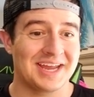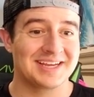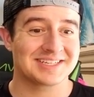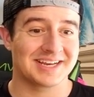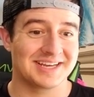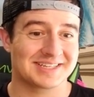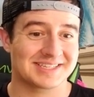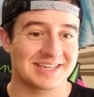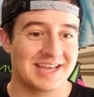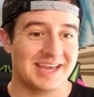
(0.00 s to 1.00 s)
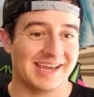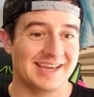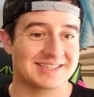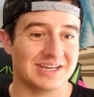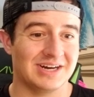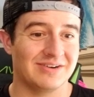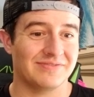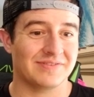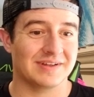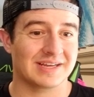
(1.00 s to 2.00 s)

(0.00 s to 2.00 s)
He said it's of